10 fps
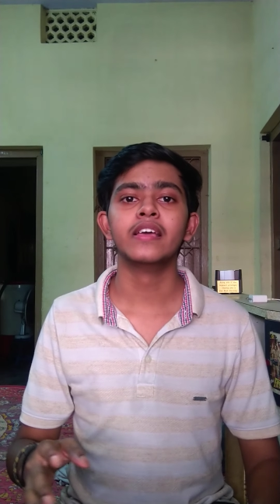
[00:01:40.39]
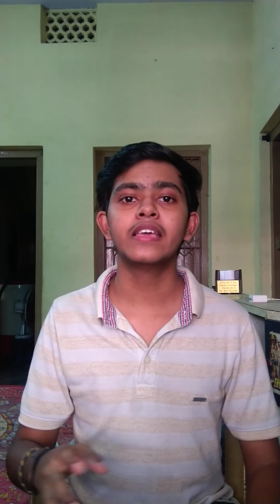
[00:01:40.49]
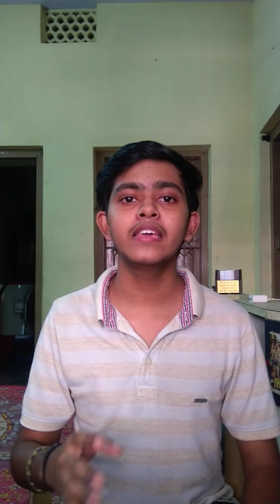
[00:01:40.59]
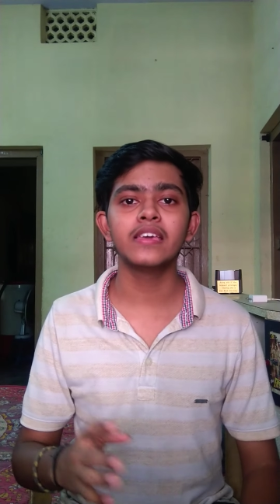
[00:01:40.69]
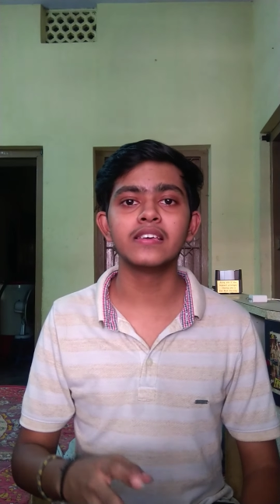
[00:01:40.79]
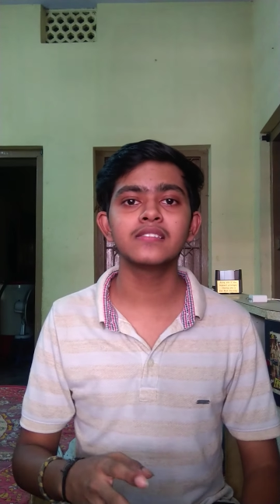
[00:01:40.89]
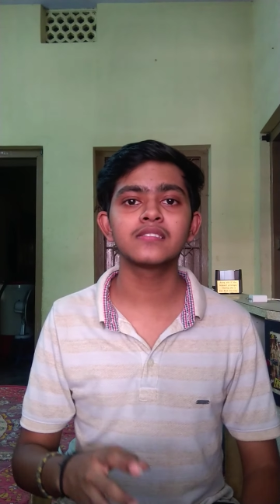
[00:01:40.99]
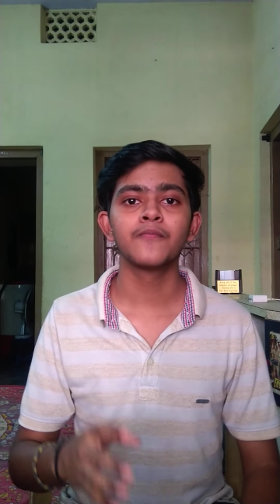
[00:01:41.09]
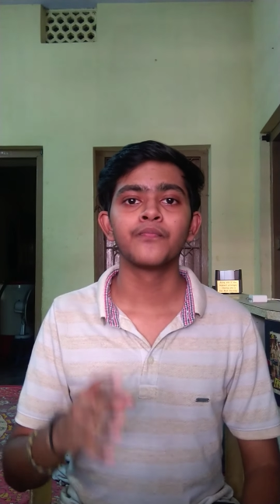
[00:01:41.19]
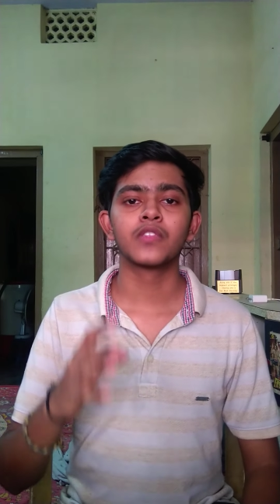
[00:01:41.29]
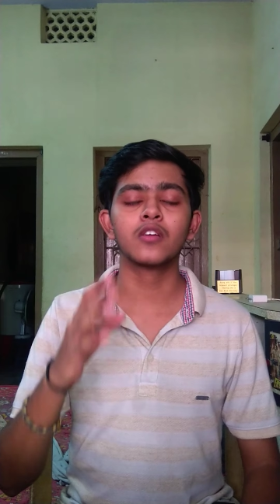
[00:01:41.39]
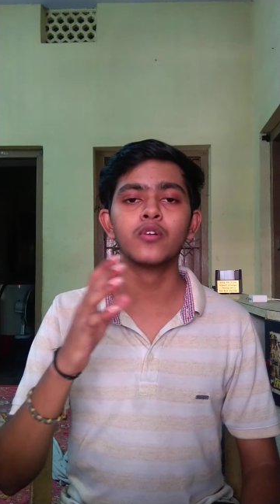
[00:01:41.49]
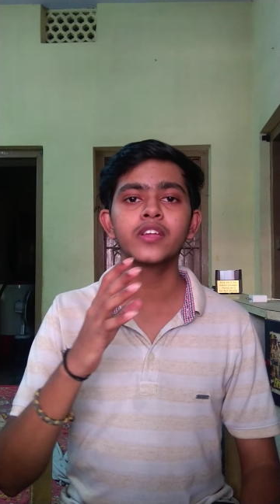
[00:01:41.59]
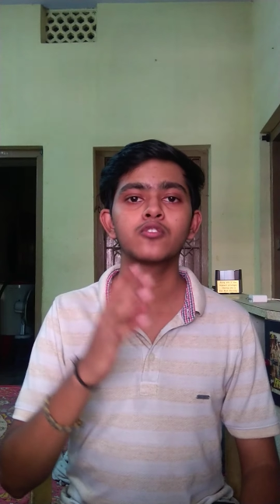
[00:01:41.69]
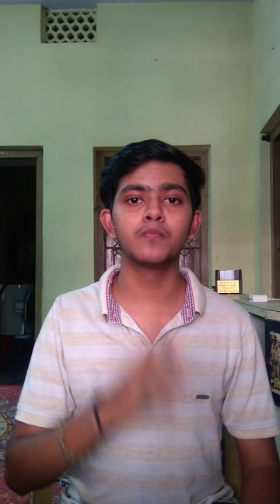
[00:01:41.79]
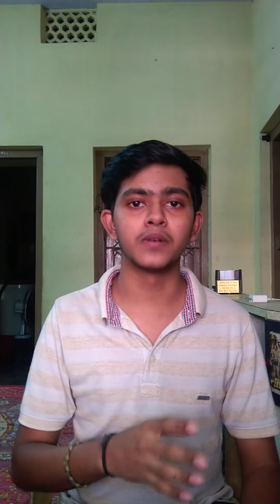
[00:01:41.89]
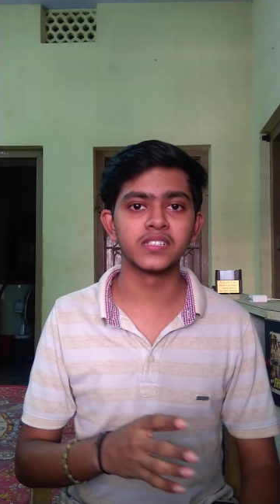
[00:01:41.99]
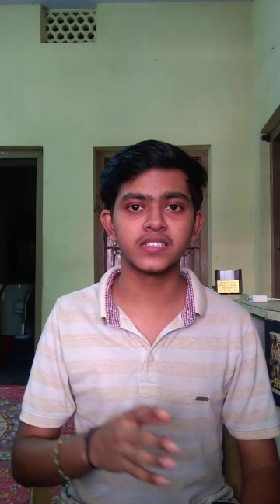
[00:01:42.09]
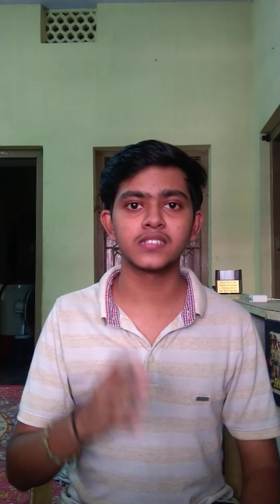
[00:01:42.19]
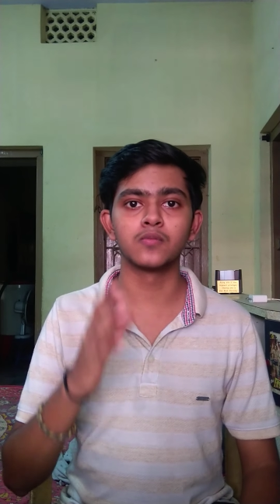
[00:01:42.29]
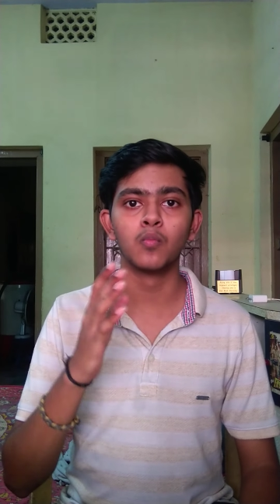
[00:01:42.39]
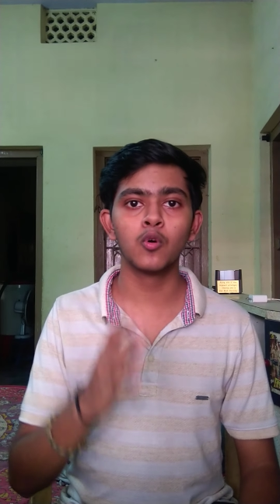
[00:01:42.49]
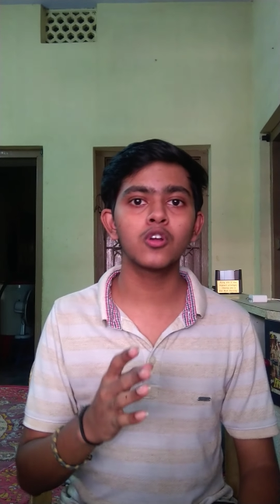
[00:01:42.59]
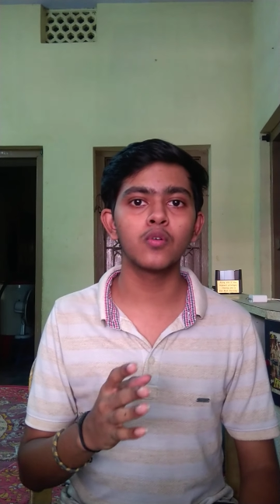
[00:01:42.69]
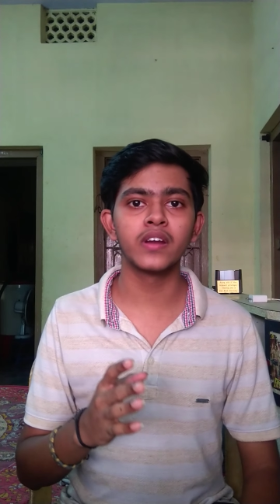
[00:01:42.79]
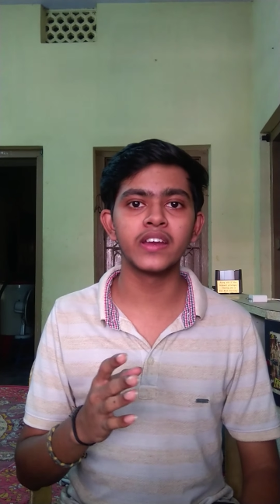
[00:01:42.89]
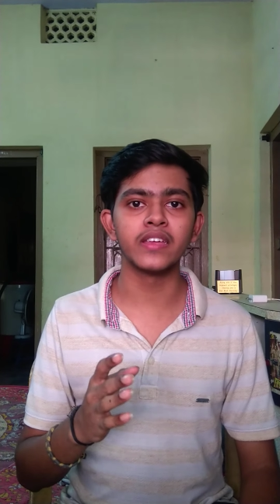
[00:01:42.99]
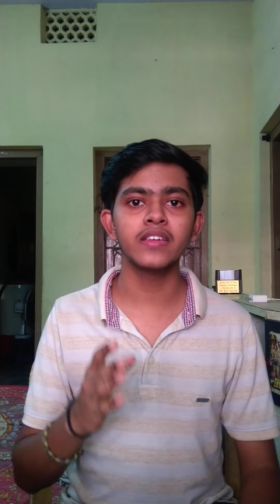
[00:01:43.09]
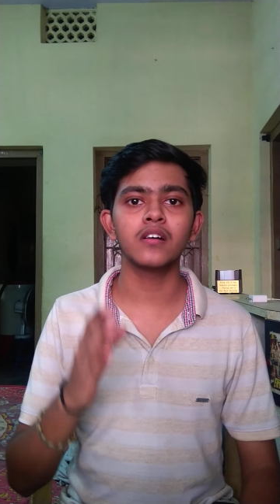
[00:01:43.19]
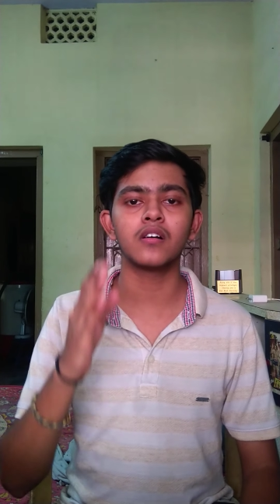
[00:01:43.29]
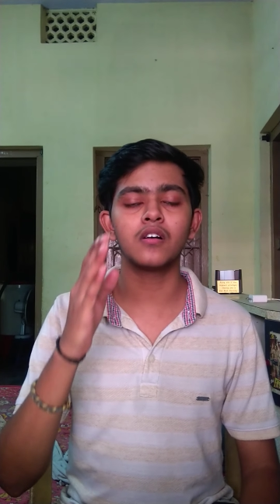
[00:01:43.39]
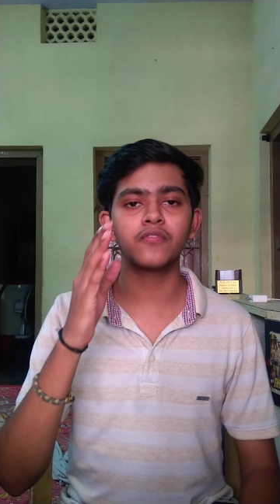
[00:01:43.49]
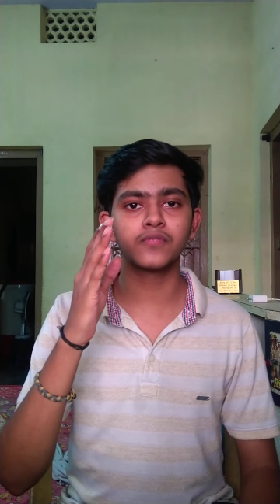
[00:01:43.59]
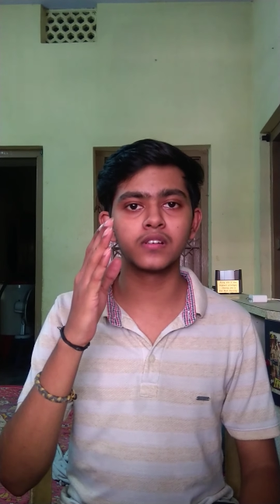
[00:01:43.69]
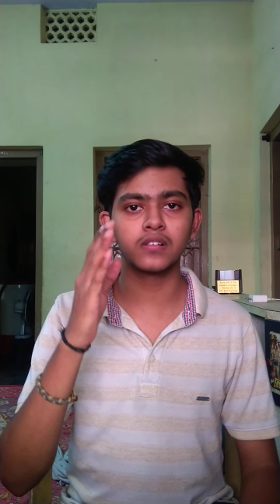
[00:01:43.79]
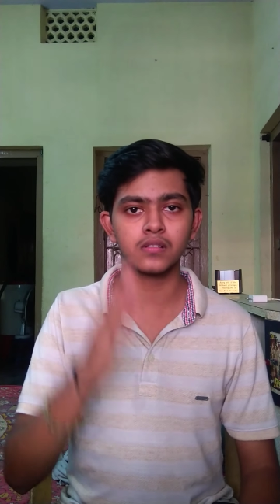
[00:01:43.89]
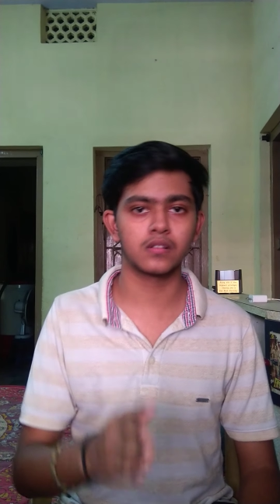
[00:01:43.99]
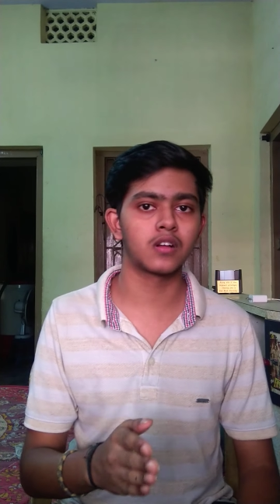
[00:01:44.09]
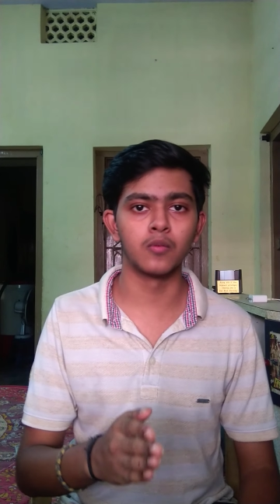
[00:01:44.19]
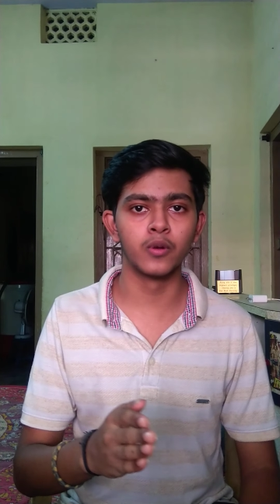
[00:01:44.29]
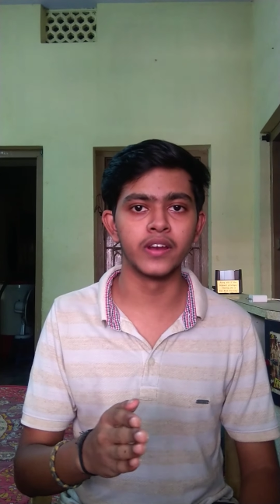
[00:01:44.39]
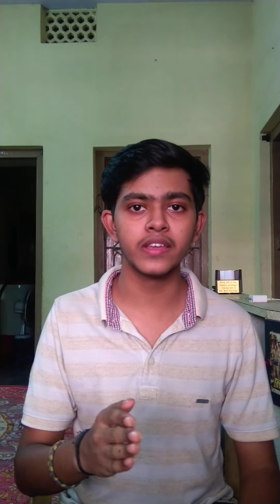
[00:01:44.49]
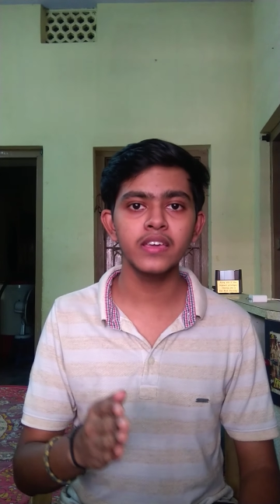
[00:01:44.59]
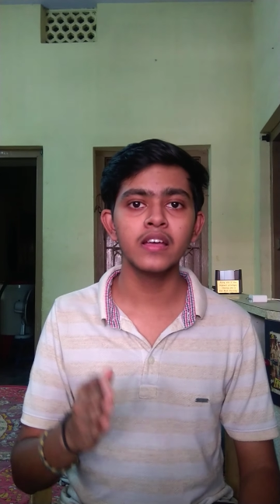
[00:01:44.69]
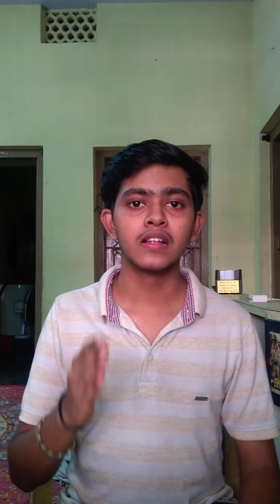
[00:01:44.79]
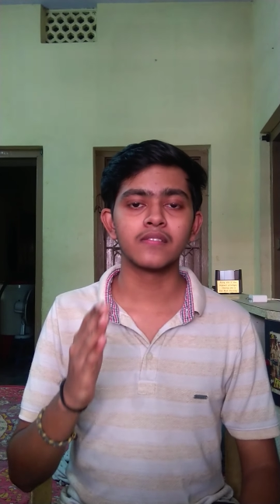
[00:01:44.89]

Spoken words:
he is going to purchase more quantity of the commodity